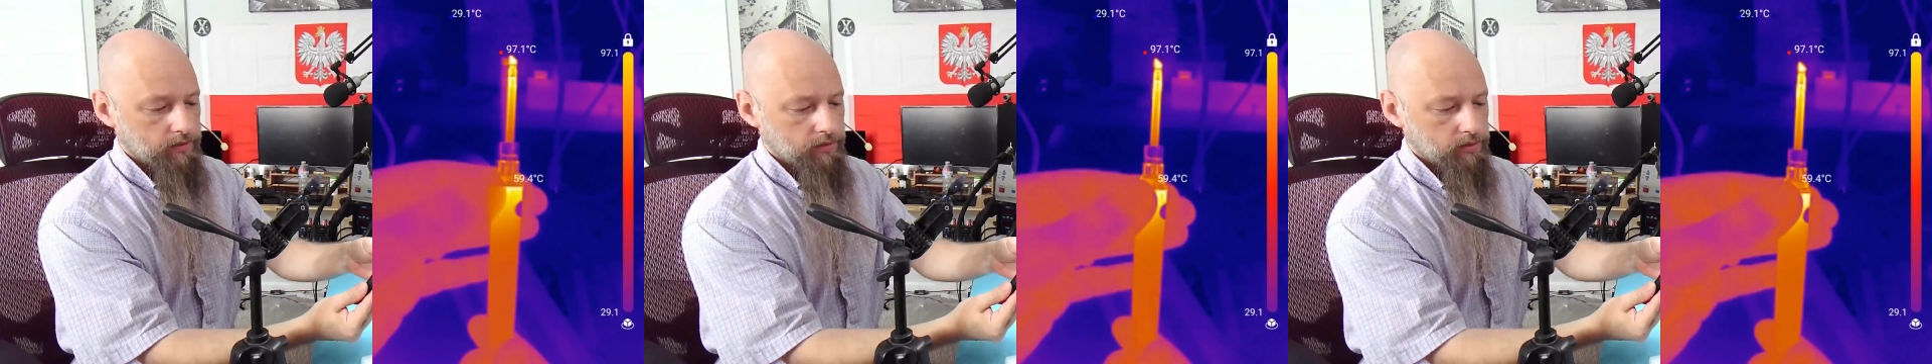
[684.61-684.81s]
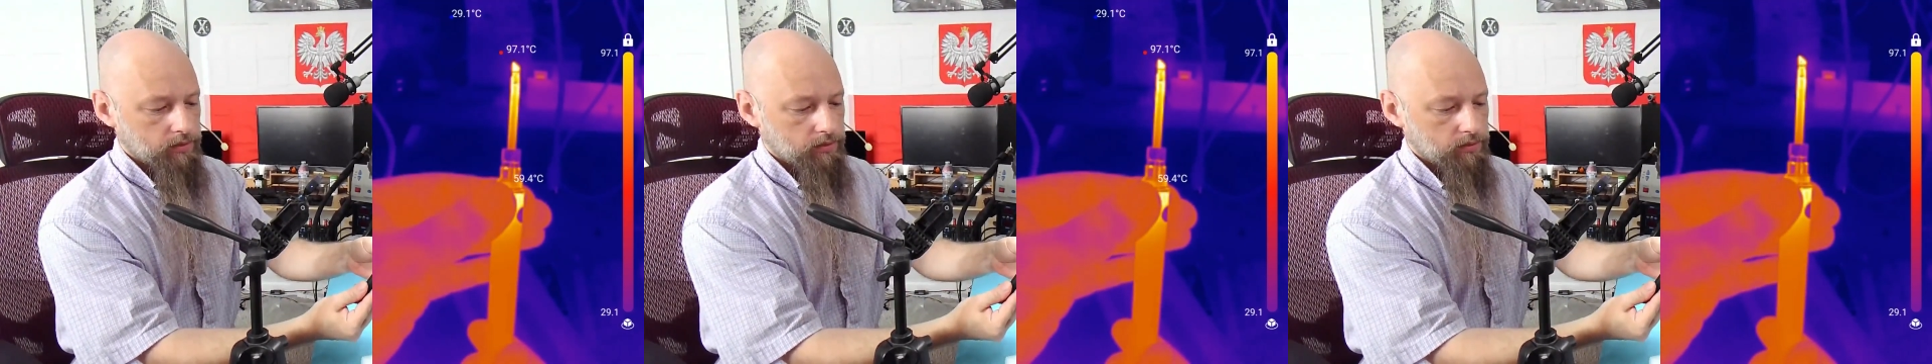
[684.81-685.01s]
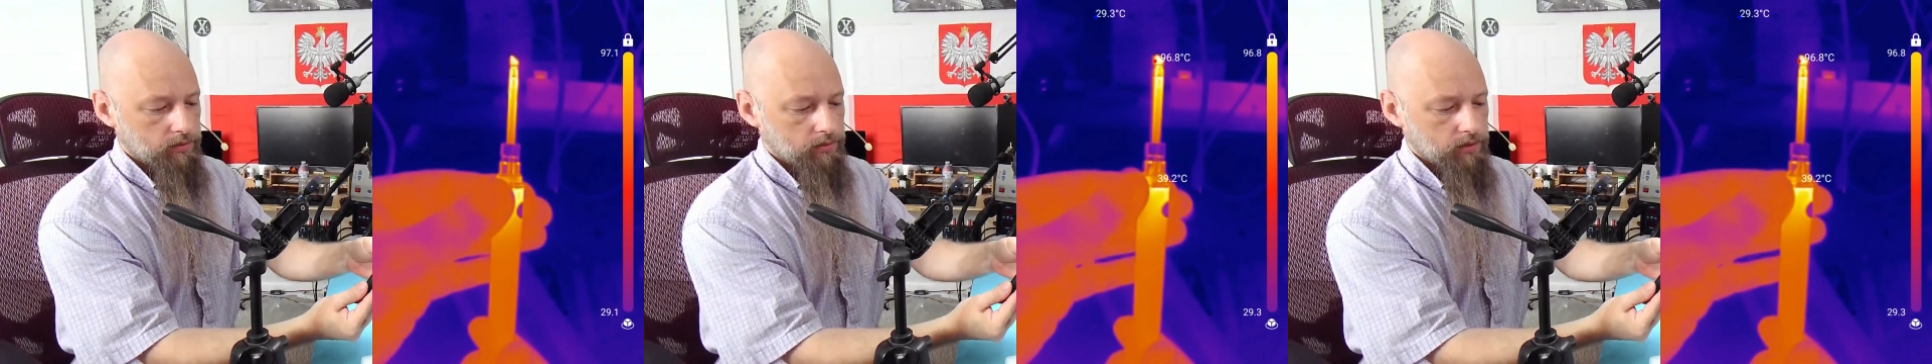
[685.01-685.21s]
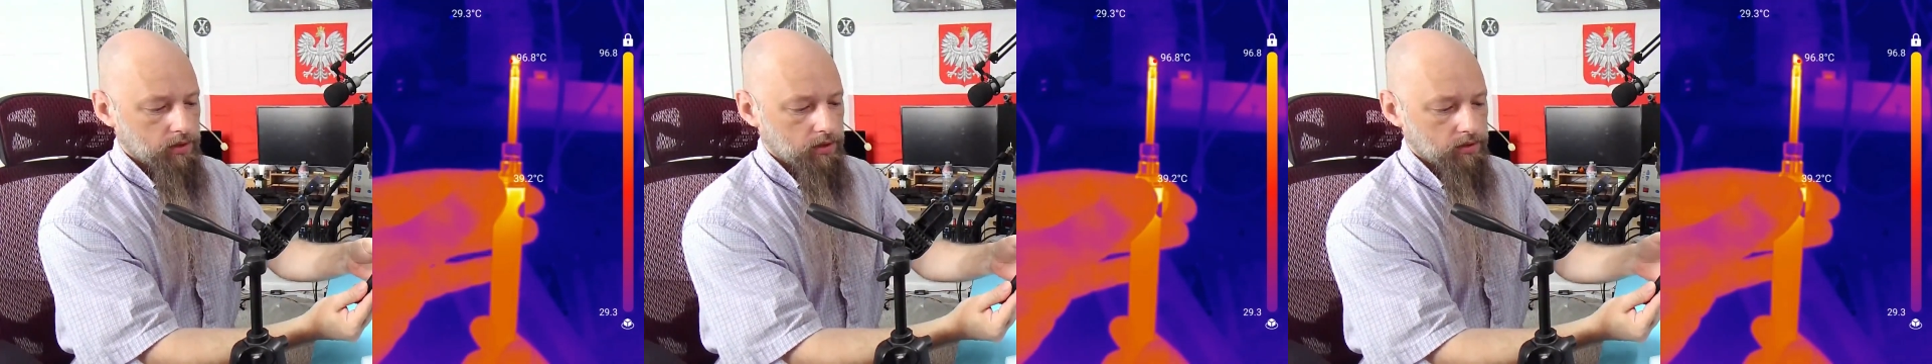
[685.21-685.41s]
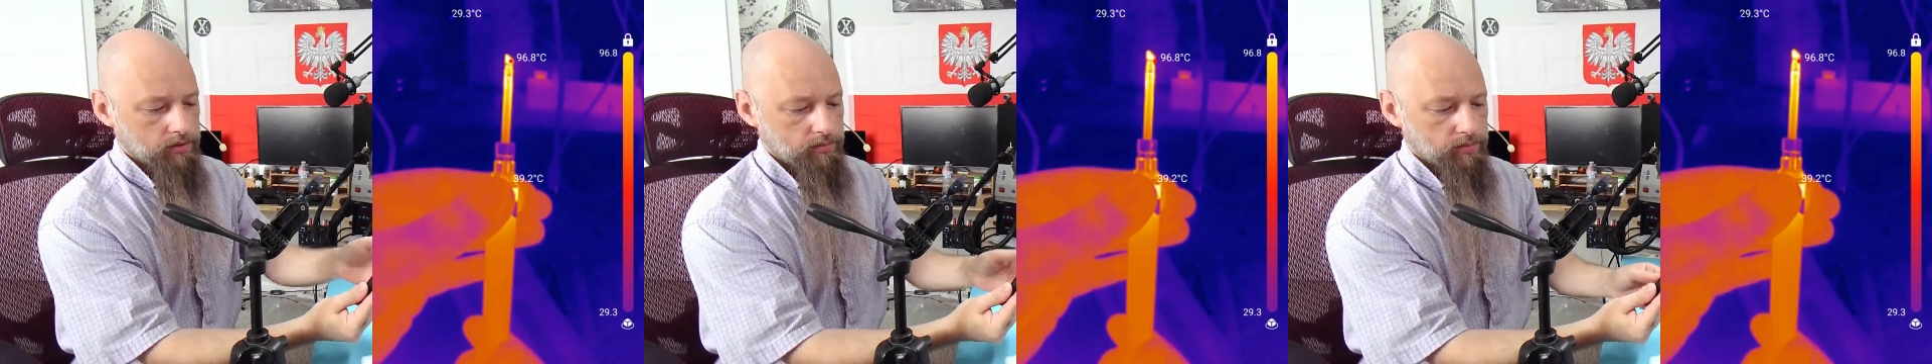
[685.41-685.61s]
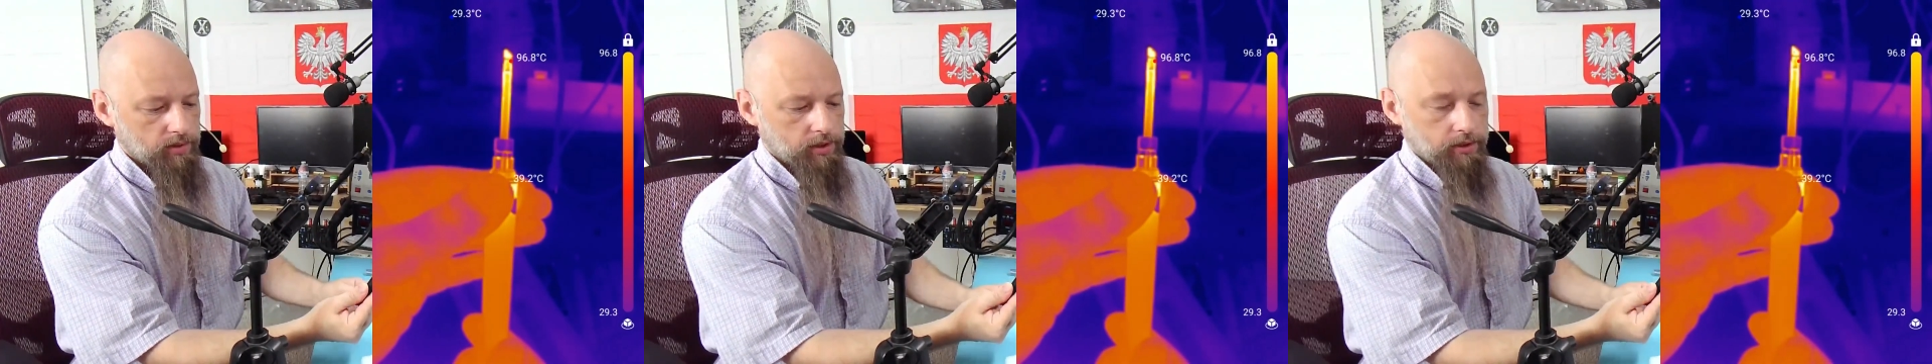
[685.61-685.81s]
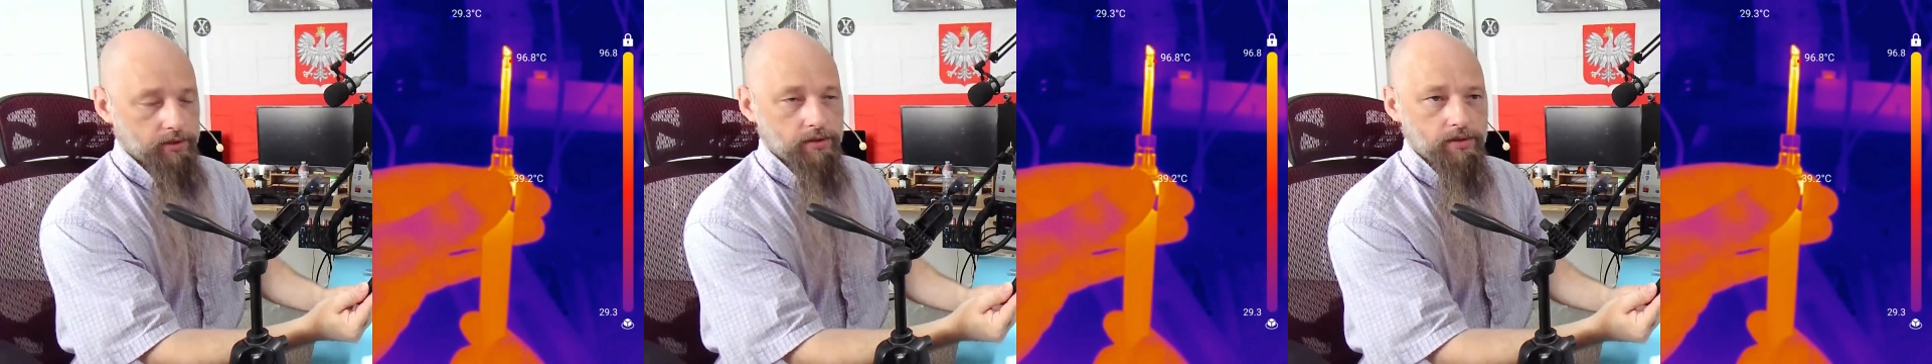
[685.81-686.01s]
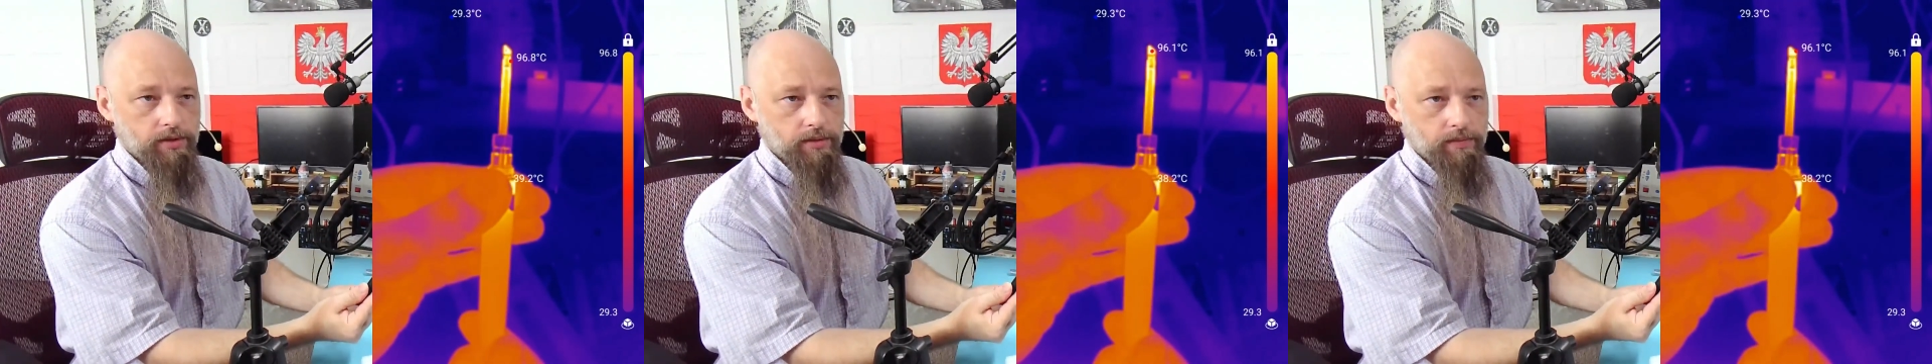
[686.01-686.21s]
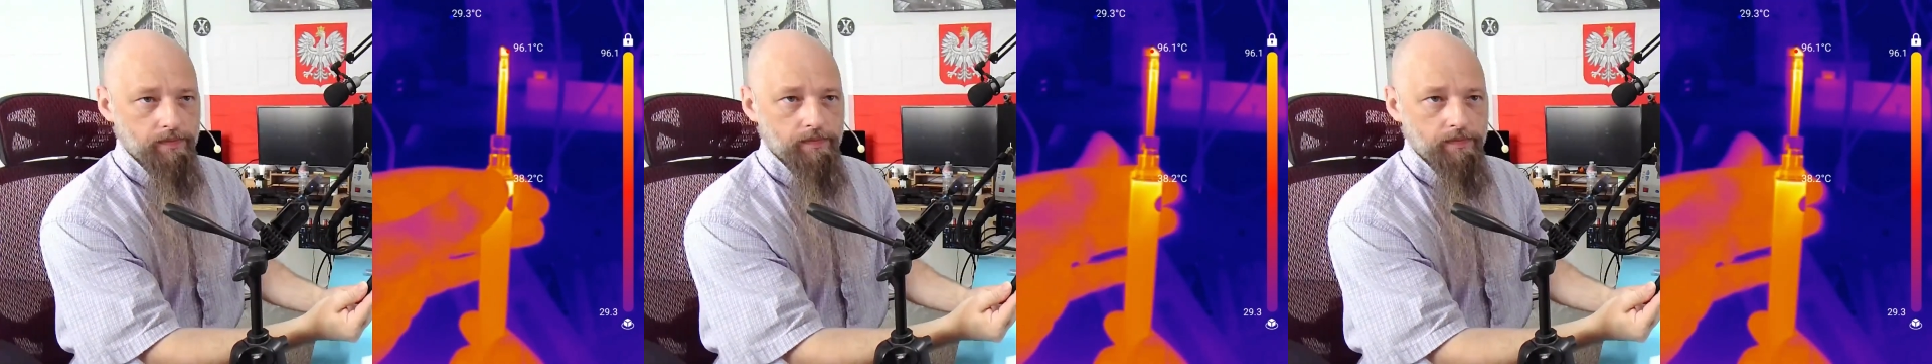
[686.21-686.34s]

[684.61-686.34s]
to cause burns.